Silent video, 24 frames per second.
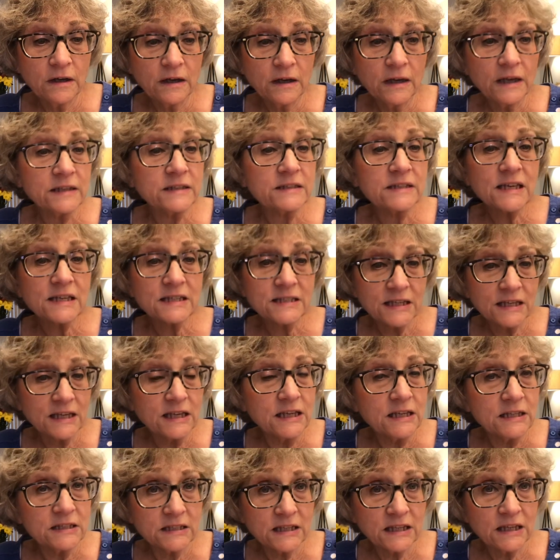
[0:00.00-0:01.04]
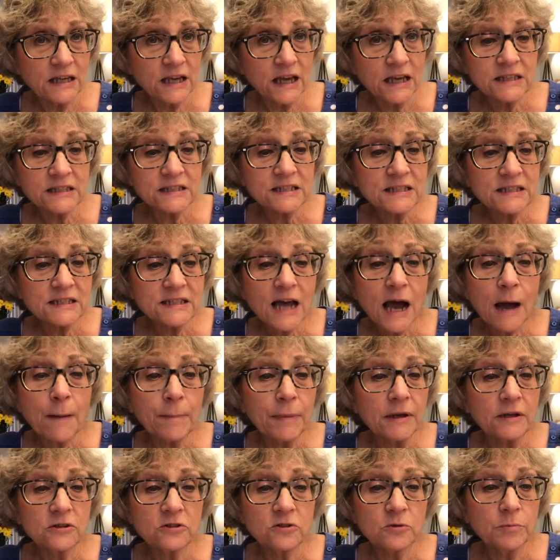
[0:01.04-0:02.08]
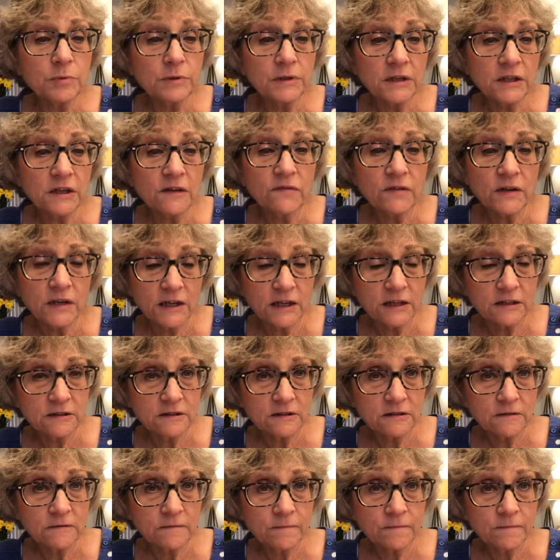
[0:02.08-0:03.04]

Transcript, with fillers: it's as easy as stopping to believe in it.